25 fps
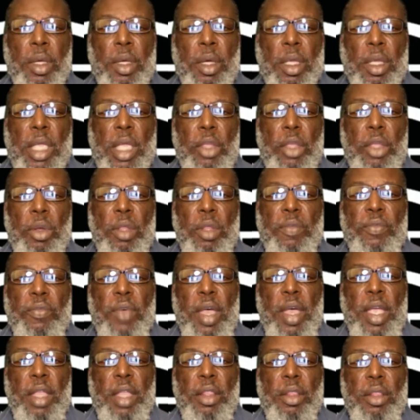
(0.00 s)
can you
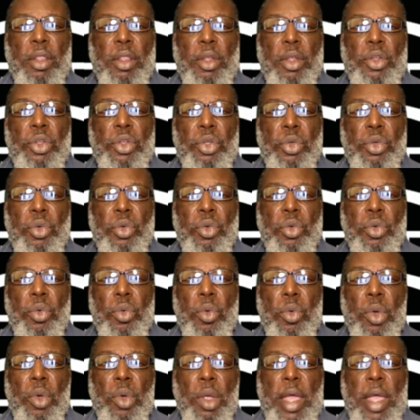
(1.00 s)
define the
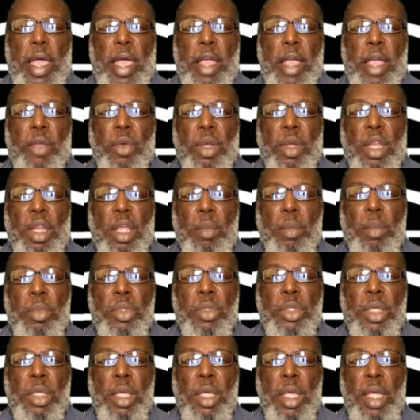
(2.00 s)
two
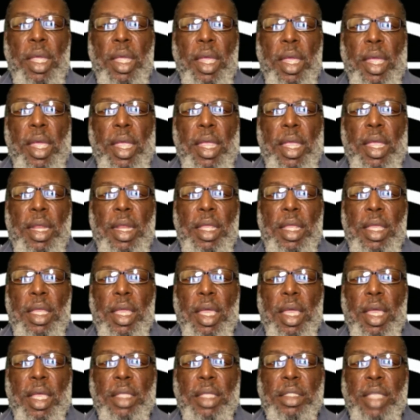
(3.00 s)
acronyms
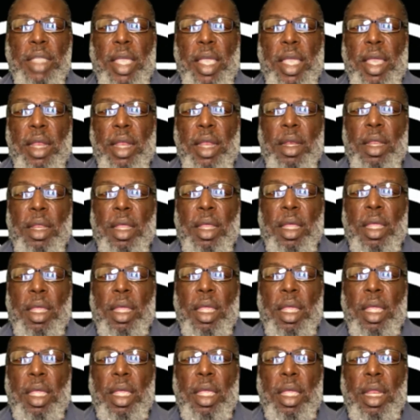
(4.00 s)
ANES and
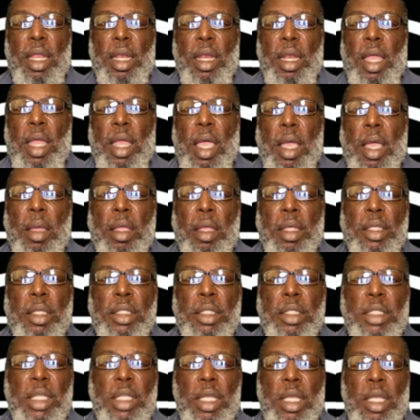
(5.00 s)

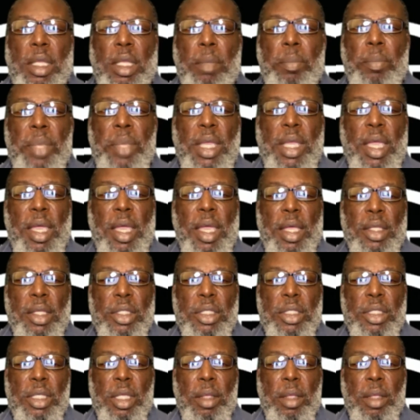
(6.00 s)
NCPS?